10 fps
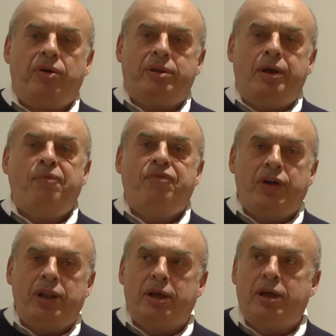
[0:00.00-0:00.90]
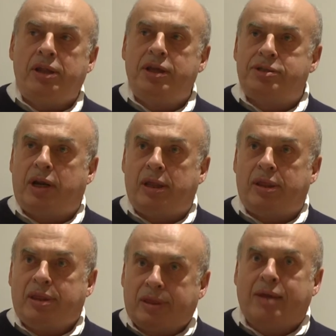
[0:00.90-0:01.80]
deep feeling in Israel.
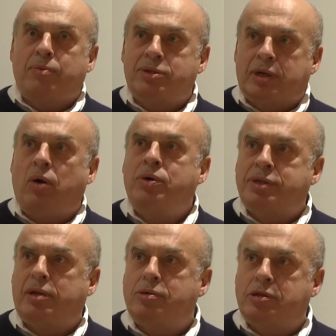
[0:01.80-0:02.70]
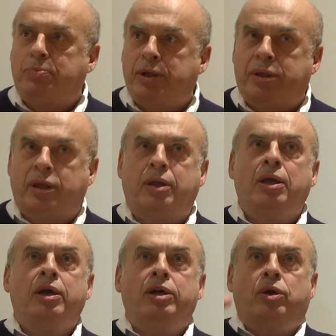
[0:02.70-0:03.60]
That was how Israel was built, that
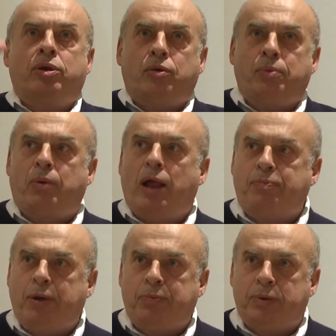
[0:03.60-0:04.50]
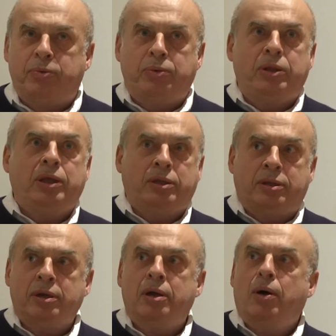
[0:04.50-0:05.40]
in order to be one people, we need
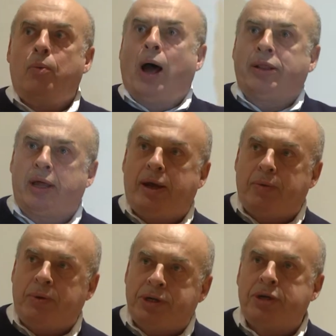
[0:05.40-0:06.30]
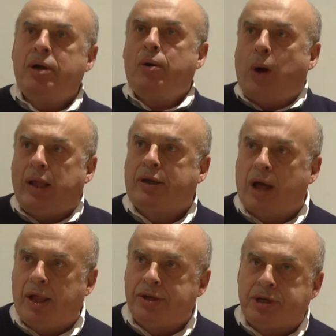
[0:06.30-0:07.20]
one language, one
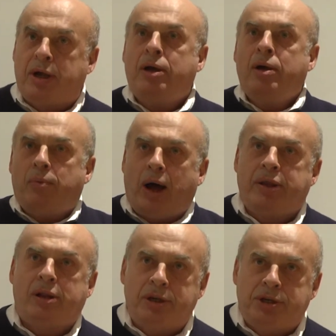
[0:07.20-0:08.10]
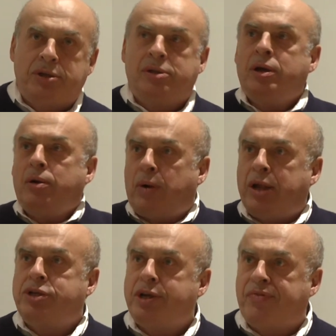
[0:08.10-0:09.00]
culture, one religion,
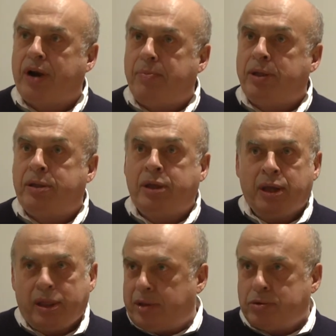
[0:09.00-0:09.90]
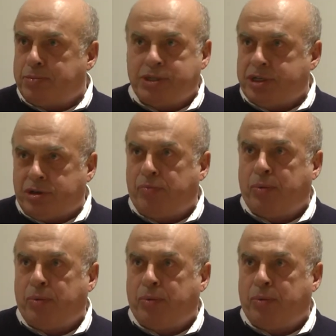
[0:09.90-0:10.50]
one chief rabbinate. That was position of